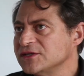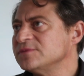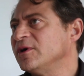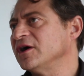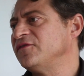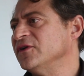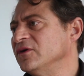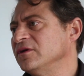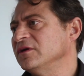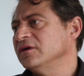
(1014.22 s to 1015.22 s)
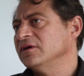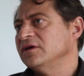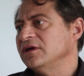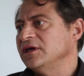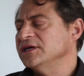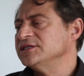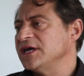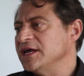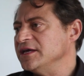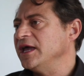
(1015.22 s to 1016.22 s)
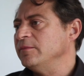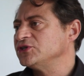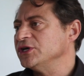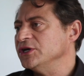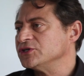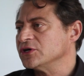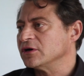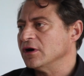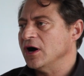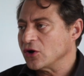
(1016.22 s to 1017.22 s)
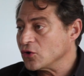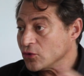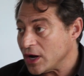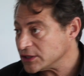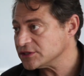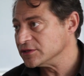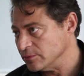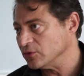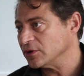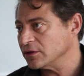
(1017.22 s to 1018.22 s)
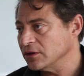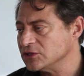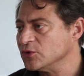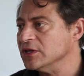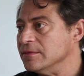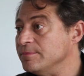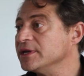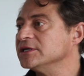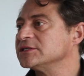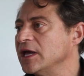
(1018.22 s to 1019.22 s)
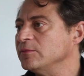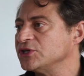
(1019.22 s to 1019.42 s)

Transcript: The smartphone is a game changer across the board. It's one of the biggest game